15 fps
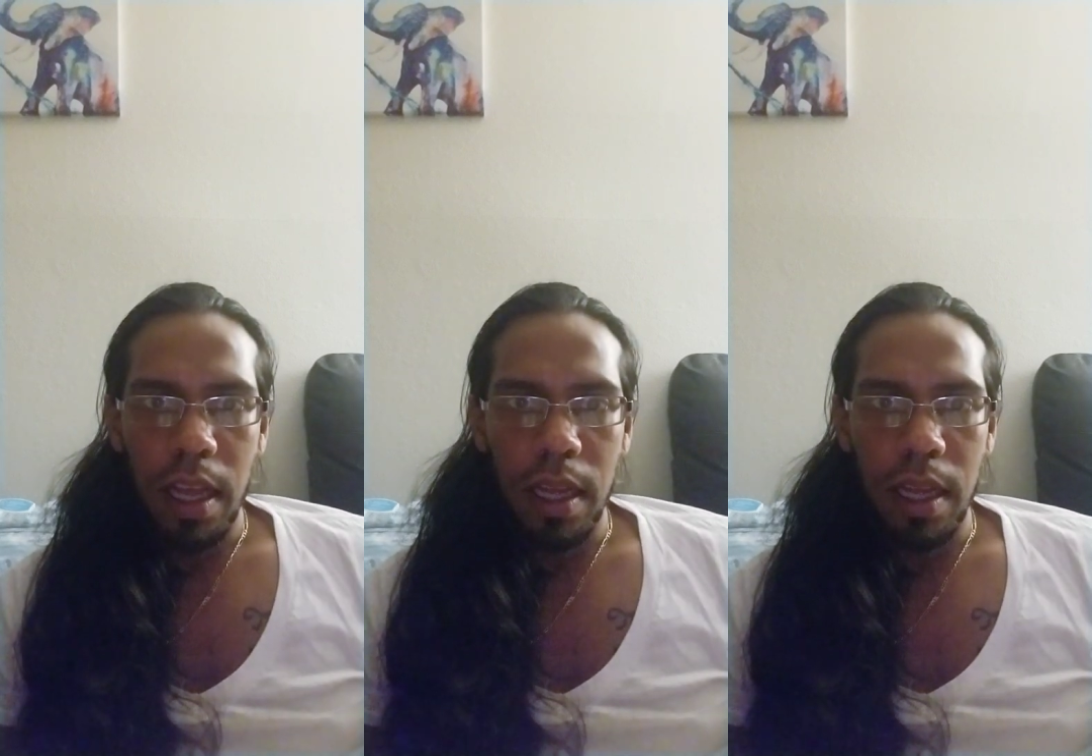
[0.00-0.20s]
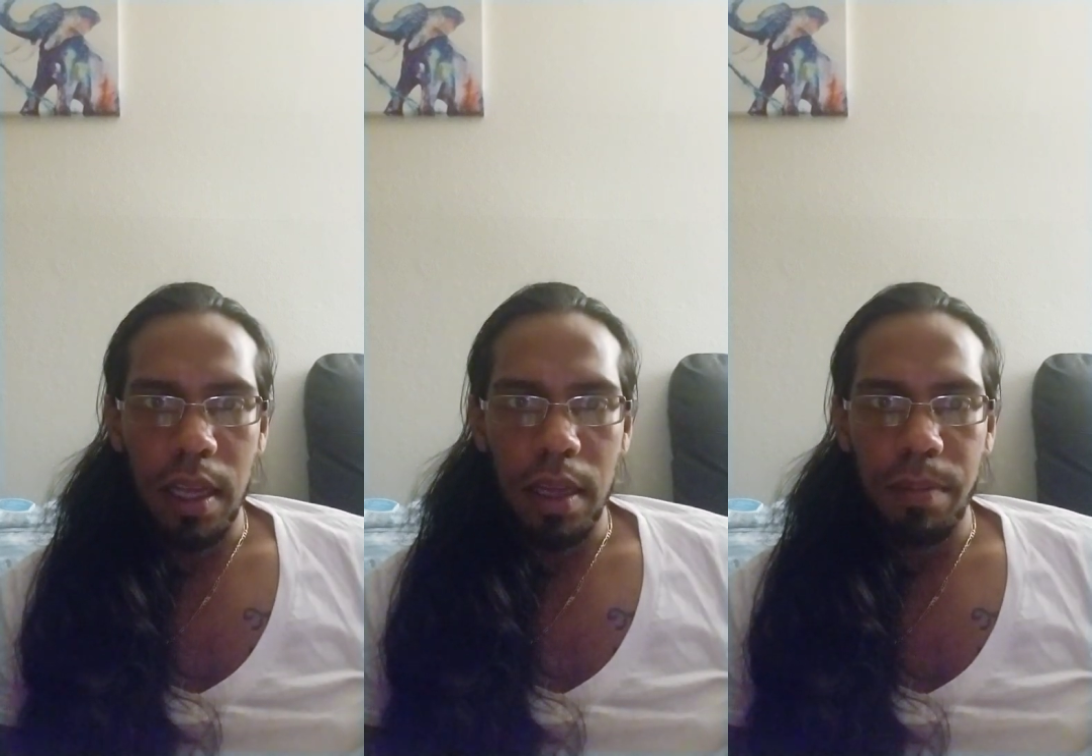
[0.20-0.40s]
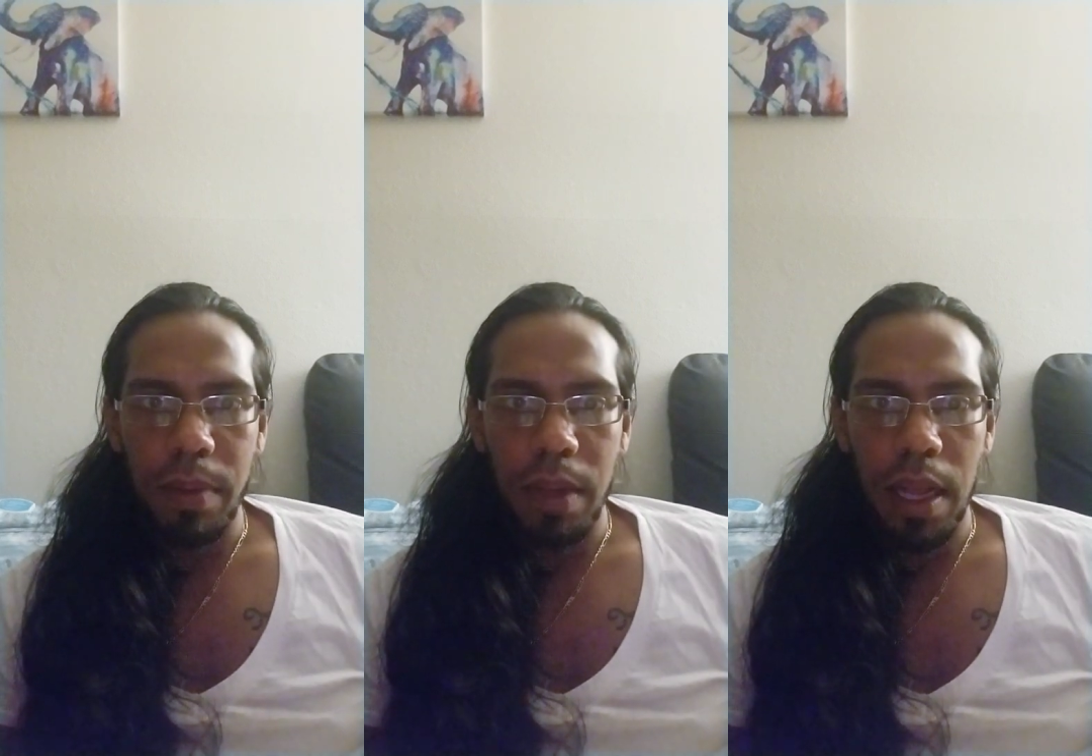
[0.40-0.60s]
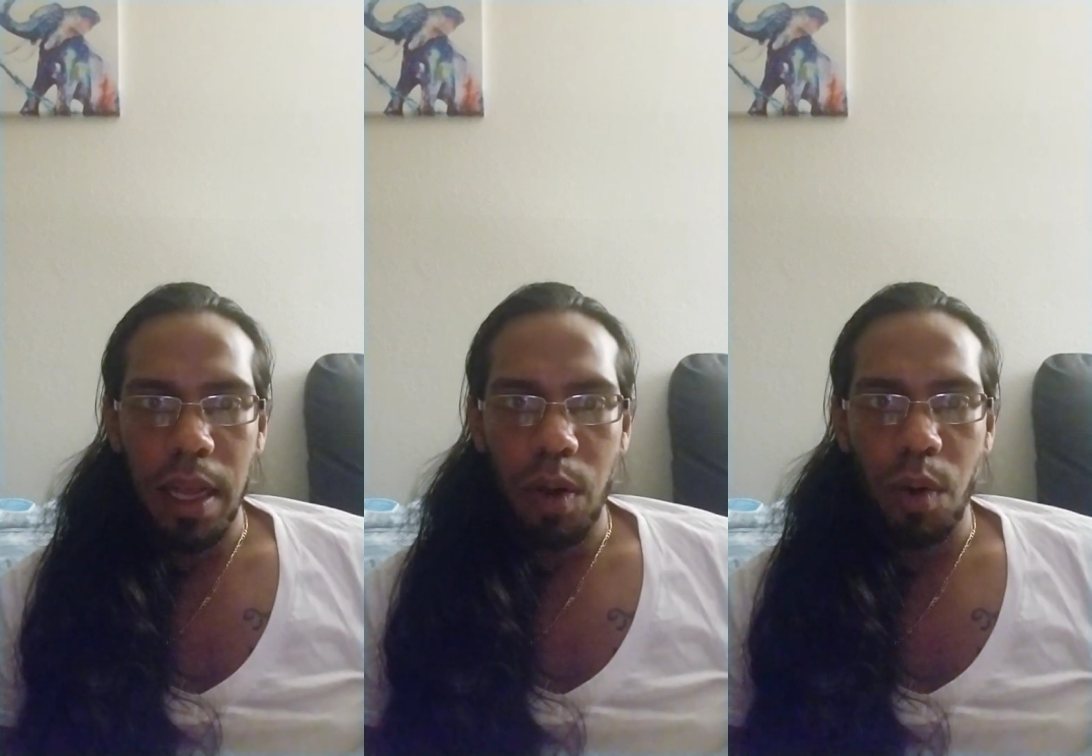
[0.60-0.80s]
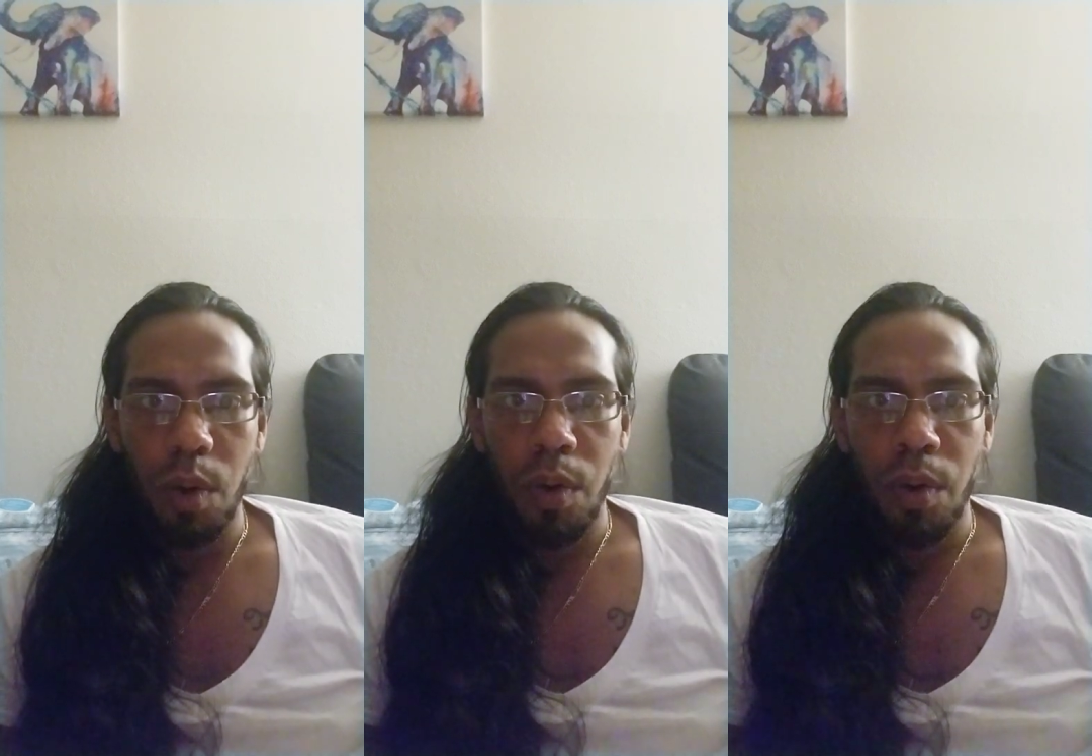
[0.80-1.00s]
and be like,
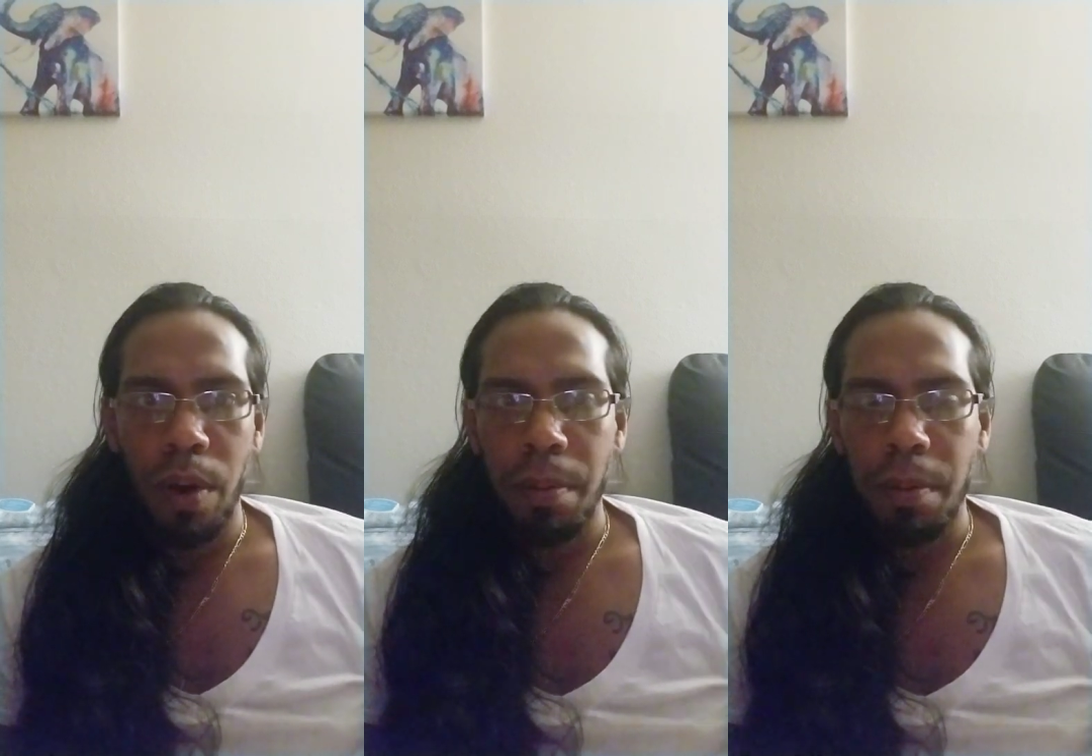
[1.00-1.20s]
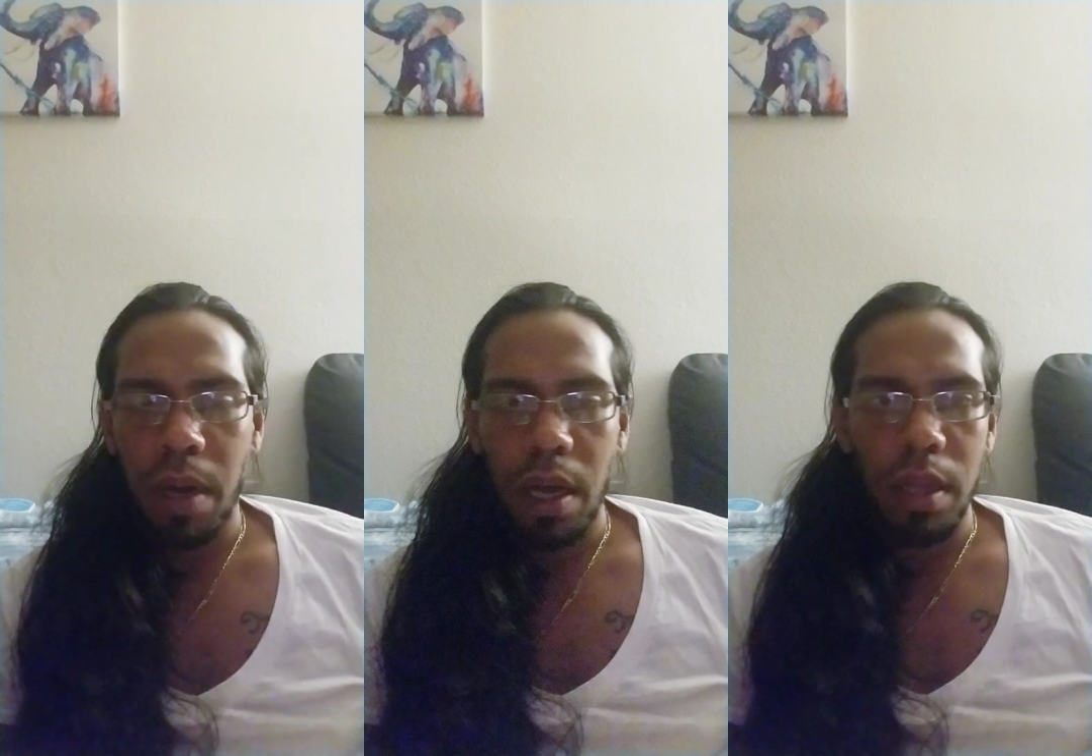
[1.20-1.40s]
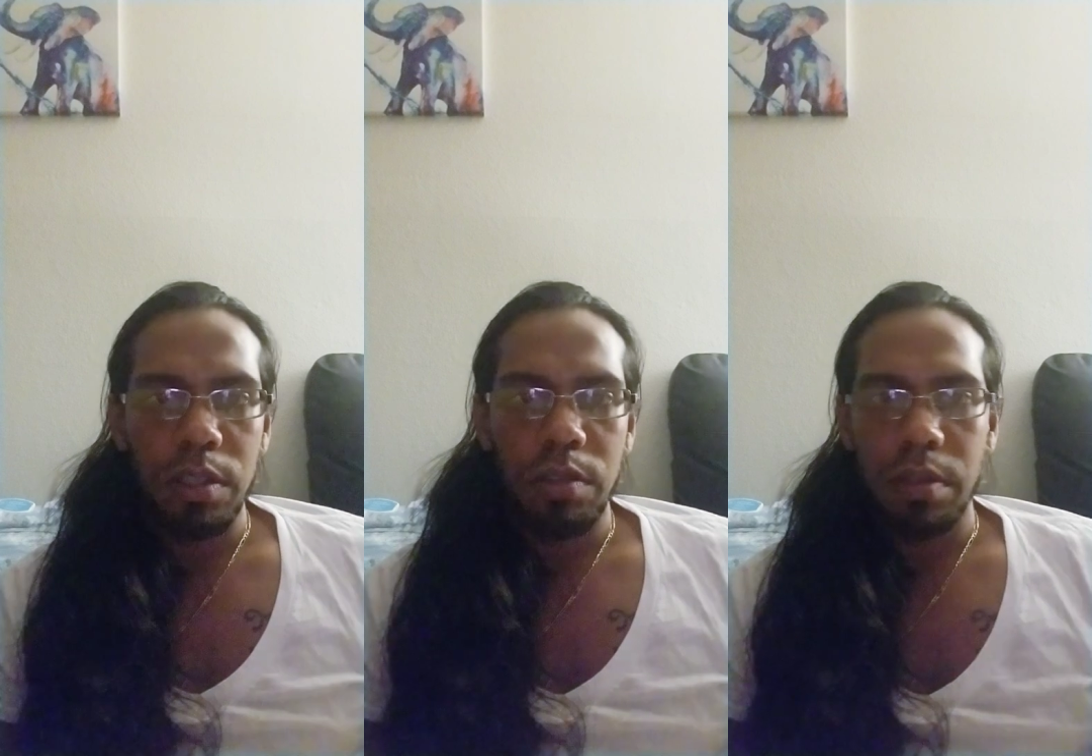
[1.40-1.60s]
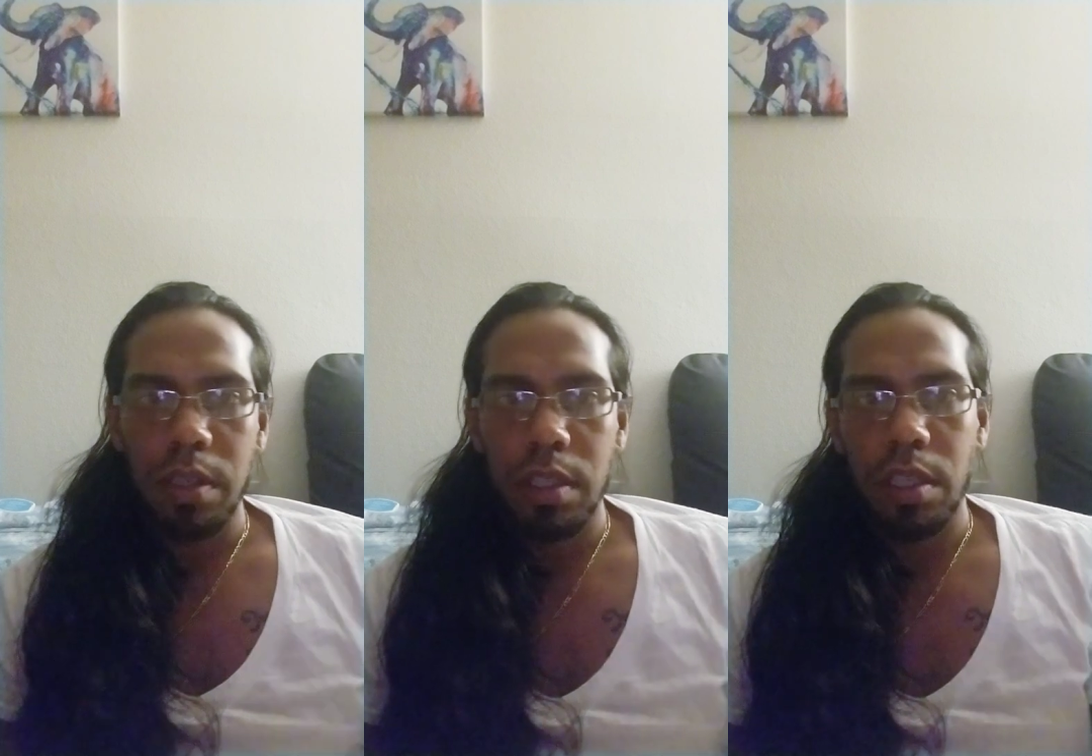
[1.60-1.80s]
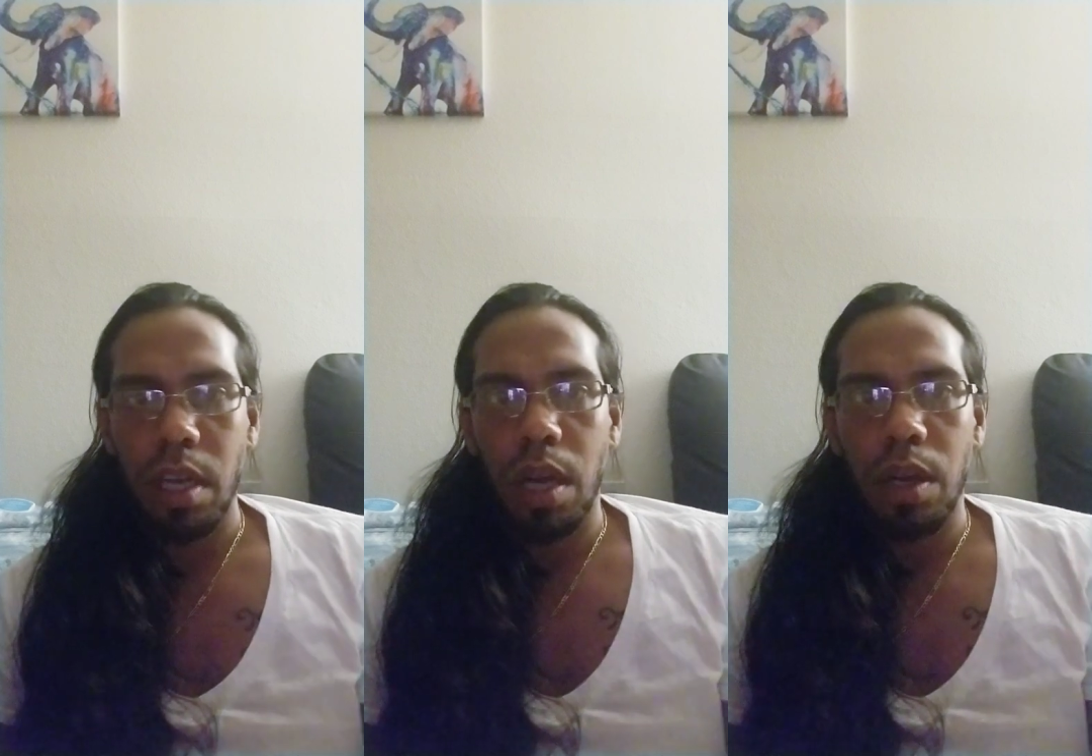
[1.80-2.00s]
oh, I'm conjuring
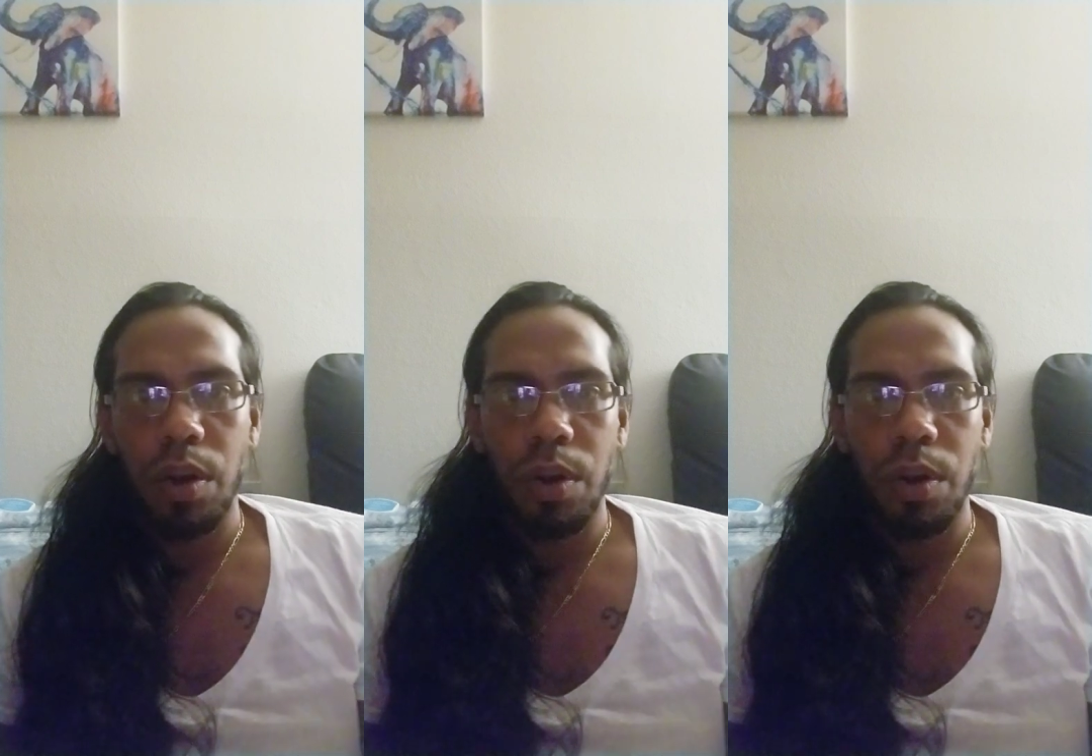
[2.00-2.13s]
Django.